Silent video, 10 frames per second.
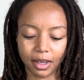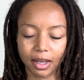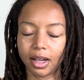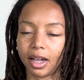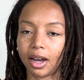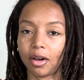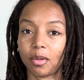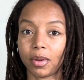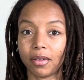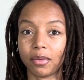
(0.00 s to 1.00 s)
Again, I
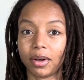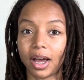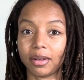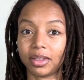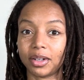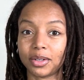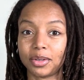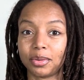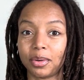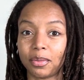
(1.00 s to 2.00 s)
hope everyone out there is
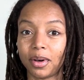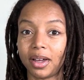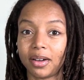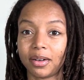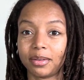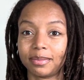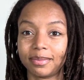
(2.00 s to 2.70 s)
doing well.